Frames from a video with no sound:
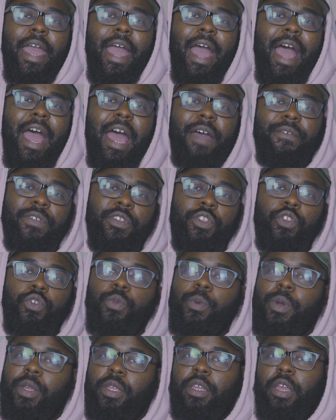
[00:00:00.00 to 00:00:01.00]
I have a new
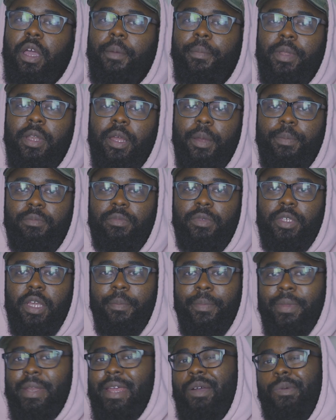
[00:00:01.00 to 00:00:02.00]
one coming
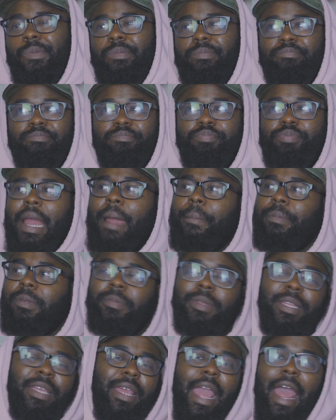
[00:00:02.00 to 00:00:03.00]
out
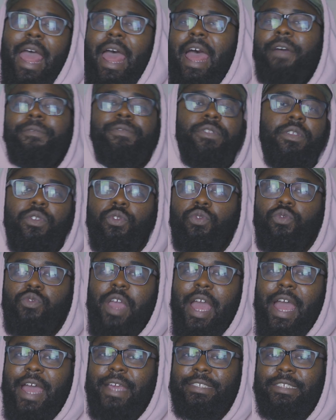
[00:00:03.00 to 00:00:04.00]
probably after you
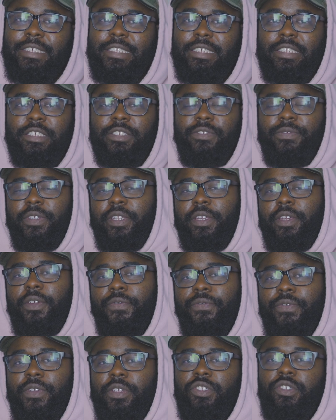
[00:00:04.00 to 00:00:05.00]
guys see this video
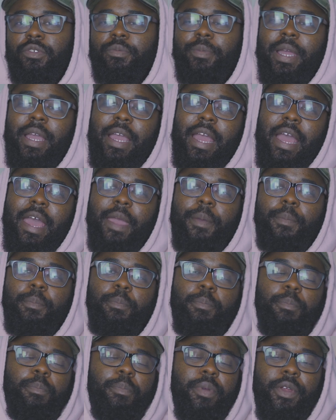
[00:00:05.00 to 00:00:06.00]
featuring my guy
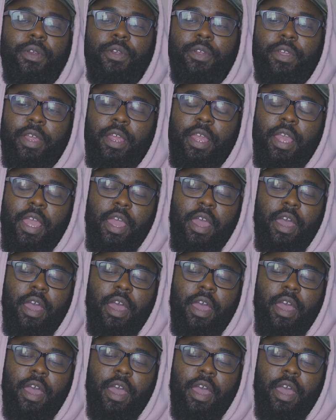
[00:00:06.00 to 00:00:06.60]
Burke.